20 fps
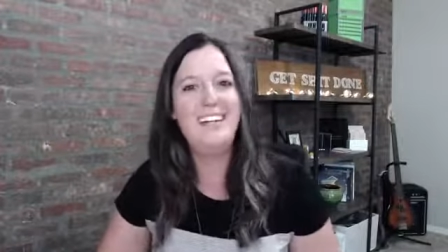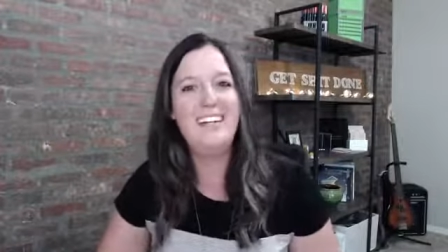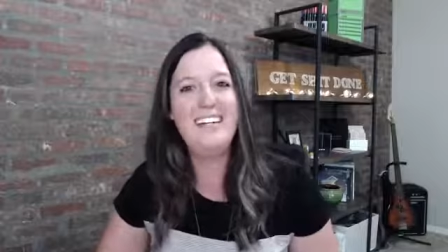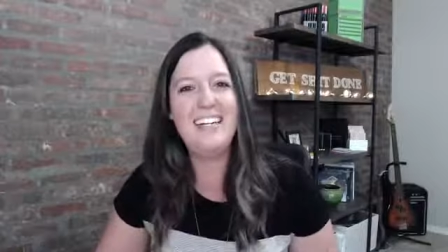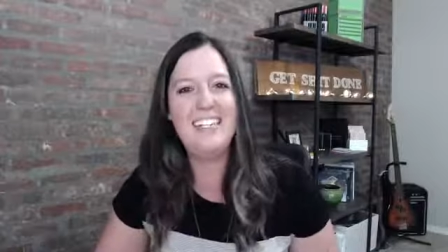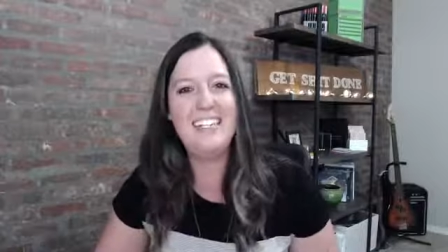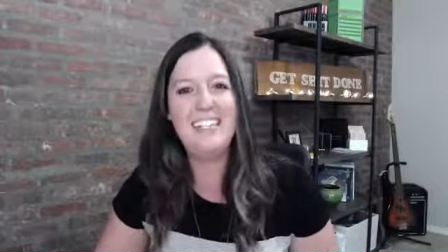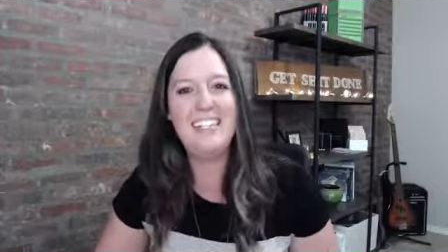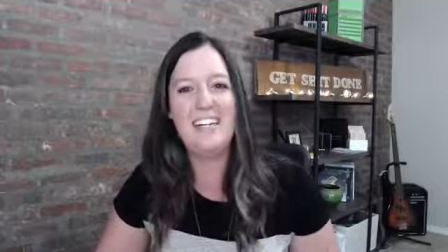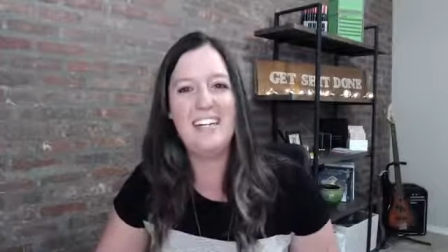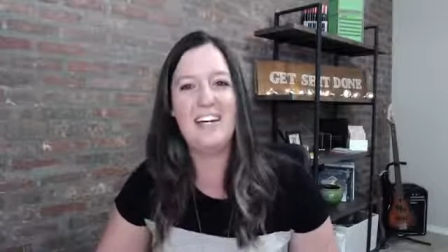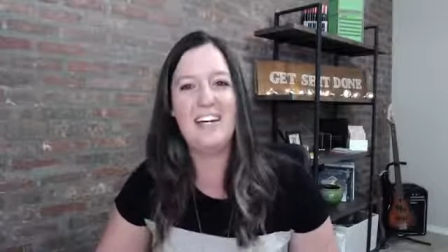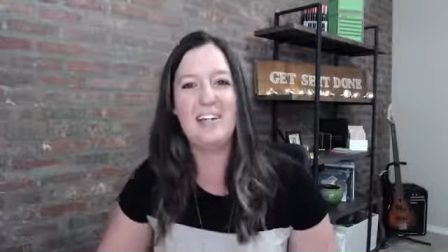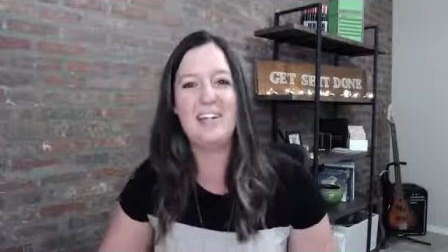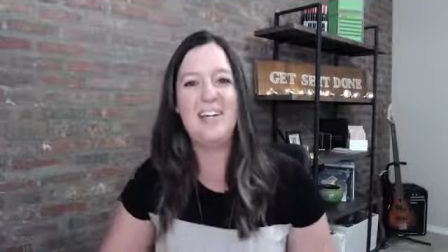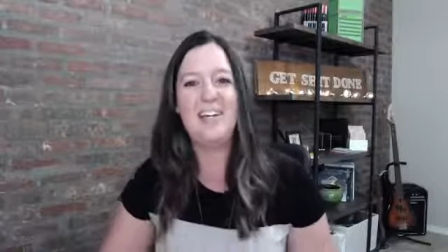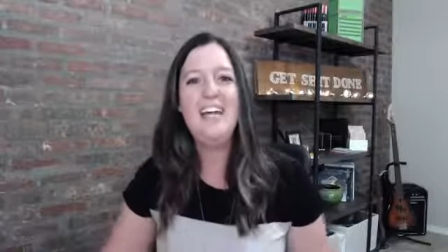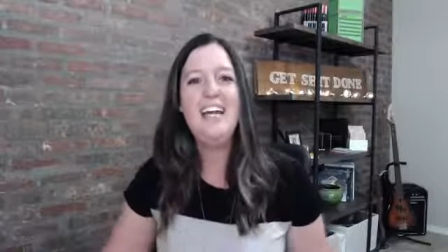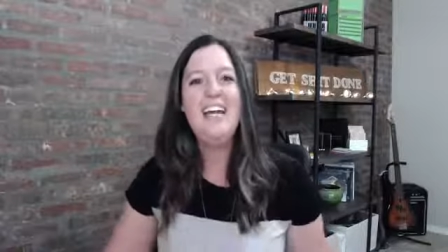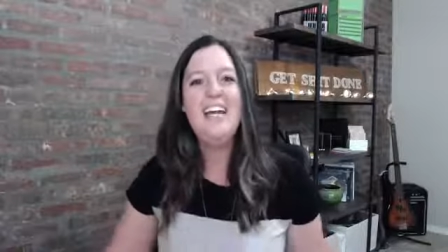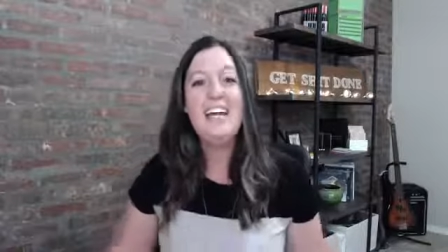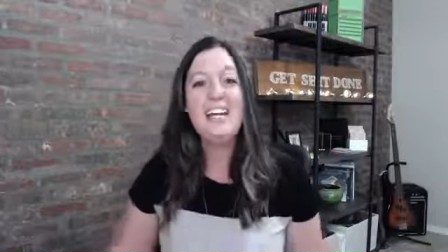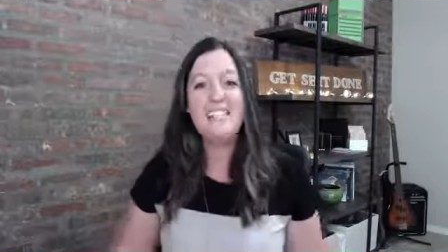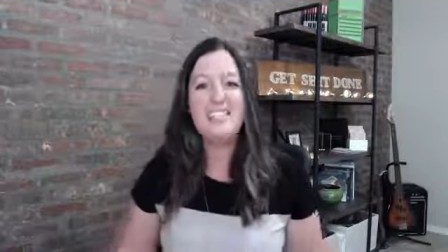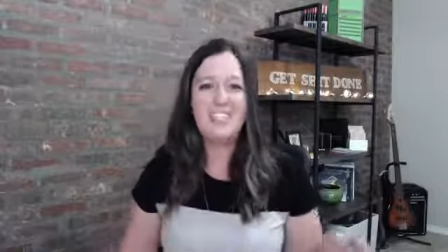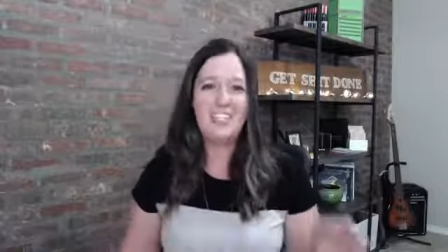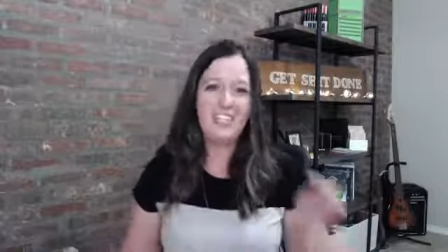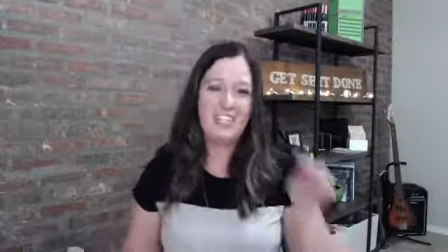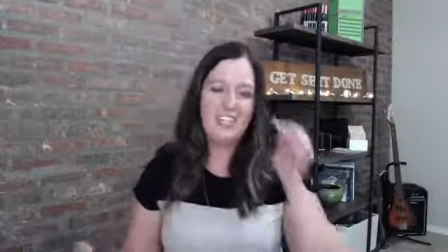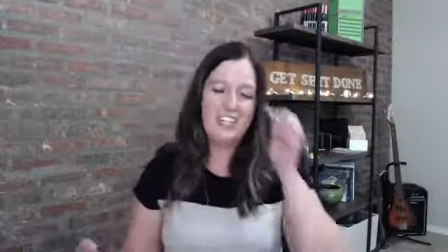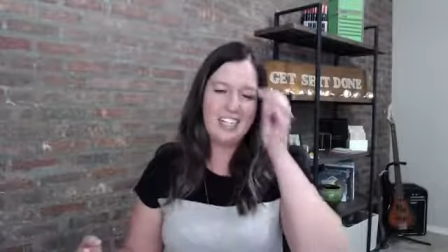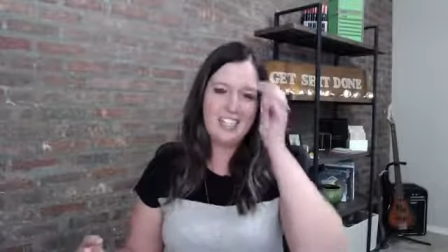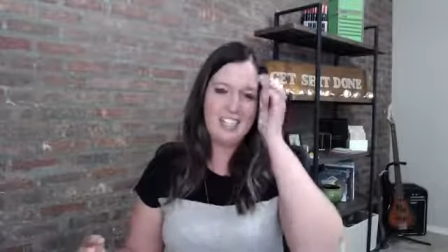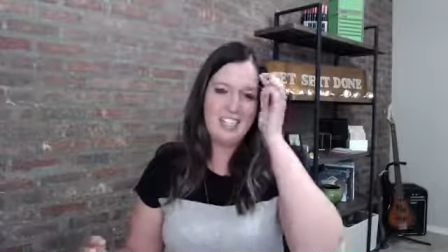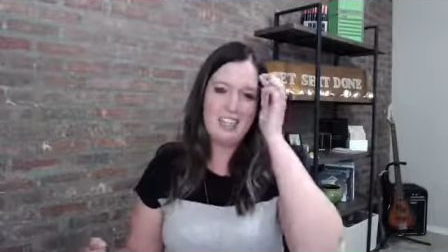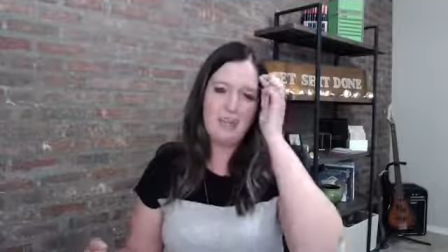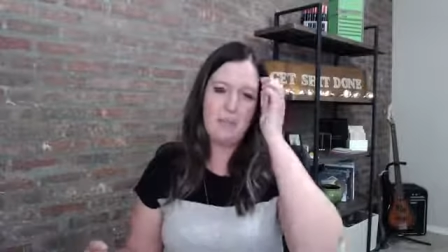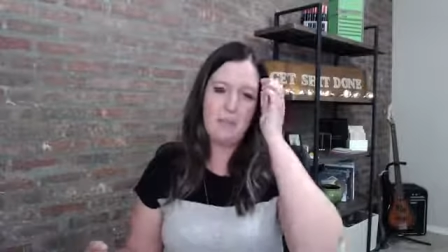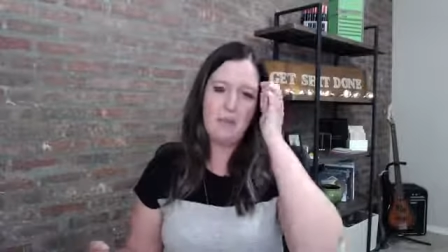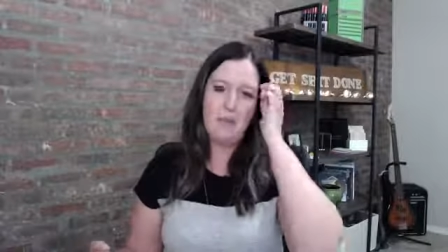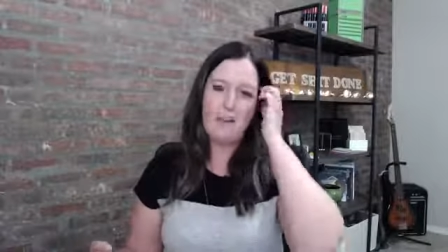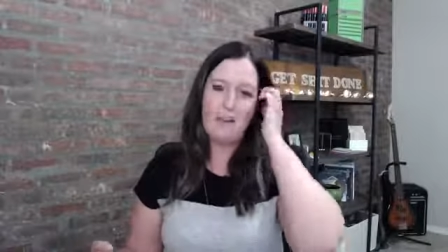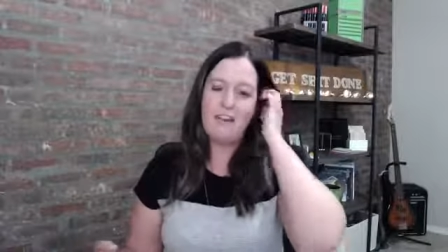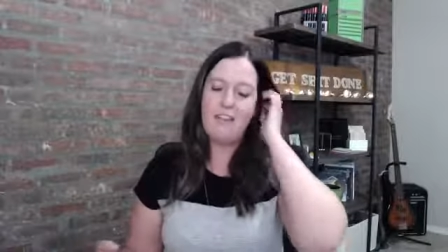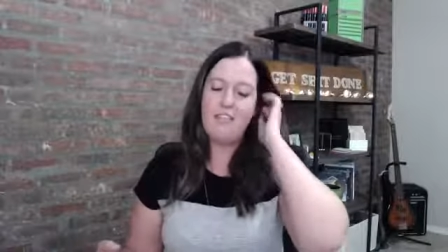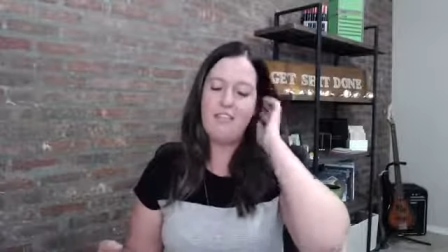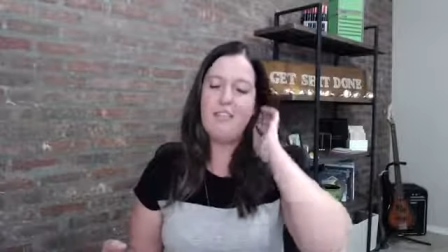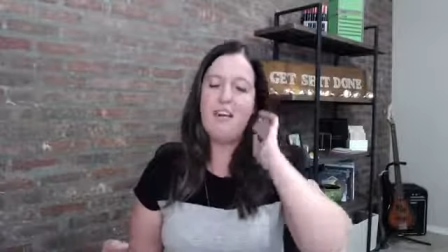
is a good, is a good example of,